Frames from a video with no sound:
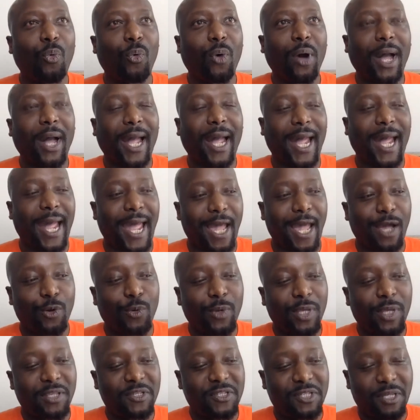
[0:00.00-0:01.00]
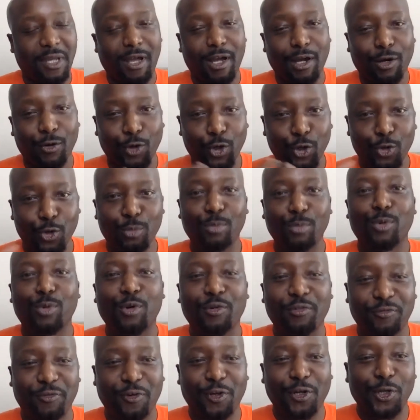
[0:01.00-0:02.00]
How is our own
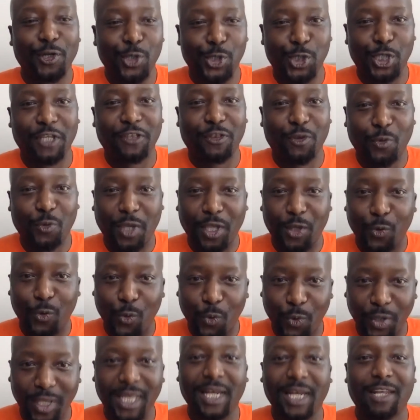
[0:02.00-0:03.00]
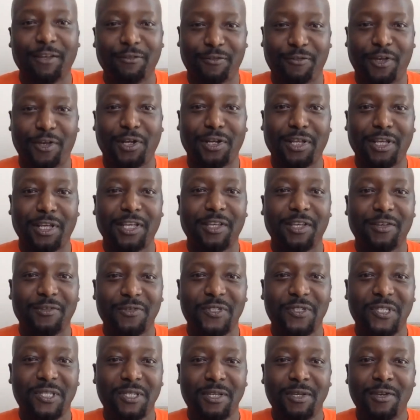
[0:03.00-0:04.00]
morphology, the way we live our
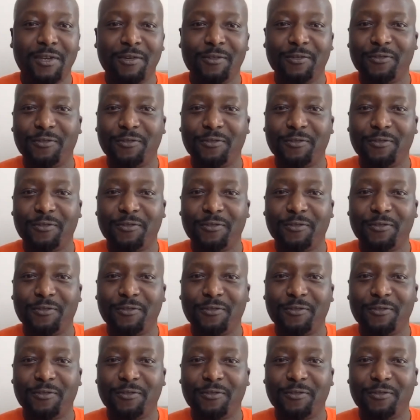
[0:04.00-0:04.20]
lives,